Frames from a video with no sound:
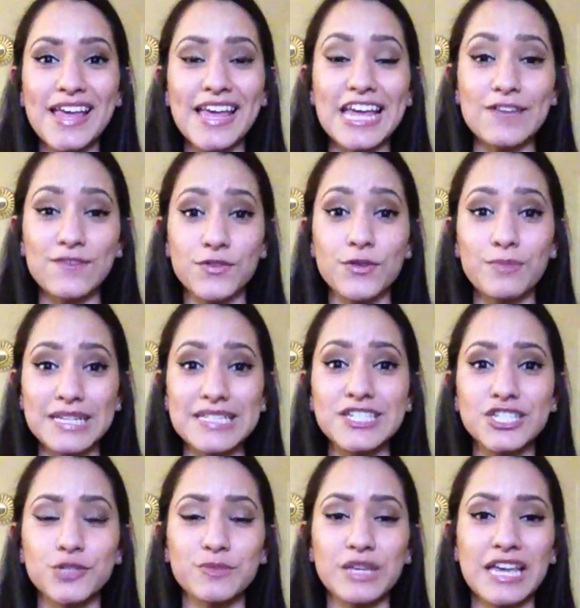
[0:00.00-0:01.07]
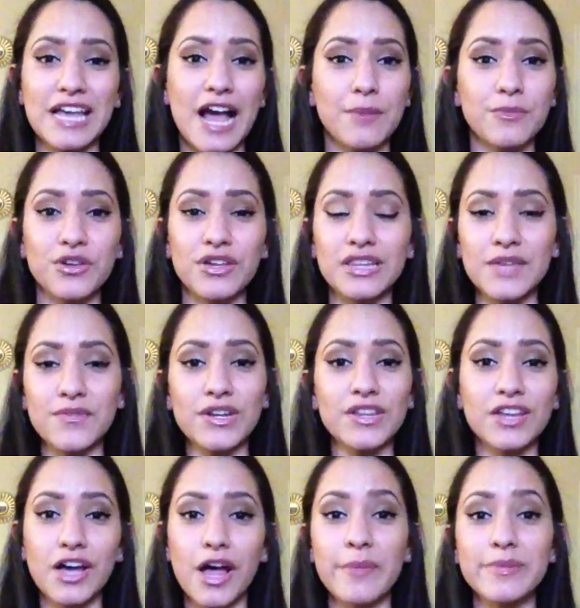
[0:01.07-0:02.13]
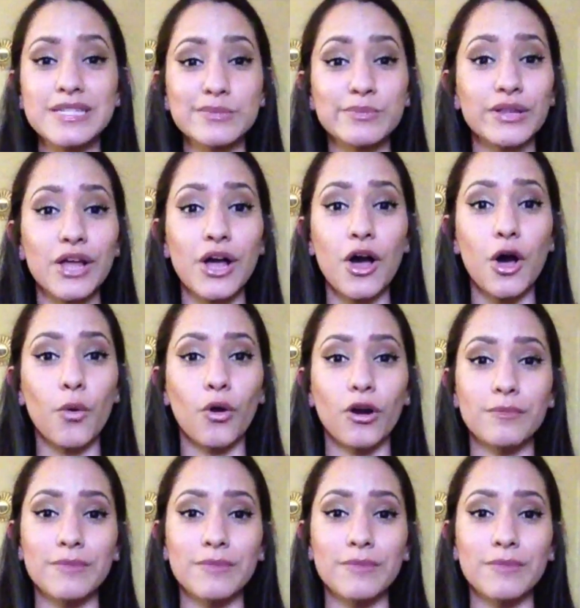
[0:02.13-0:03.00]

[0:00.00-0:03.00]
if you message me. You can leave it in the comments below or